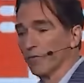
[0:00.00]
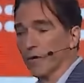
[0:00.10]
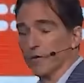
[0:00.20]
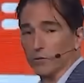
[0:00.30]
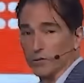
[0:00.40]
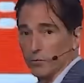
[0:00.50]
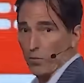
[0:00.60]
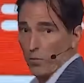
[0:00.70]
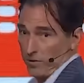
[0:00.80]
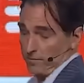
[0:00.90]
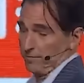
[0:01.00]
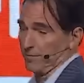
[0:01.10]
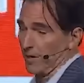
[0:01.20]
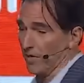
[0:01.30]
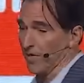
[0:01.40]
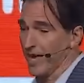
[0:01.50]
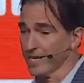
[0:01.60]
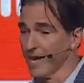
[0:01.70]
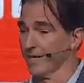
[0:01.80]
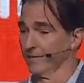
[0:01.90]
one was born on that
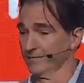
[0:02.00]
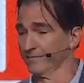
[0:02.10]
day.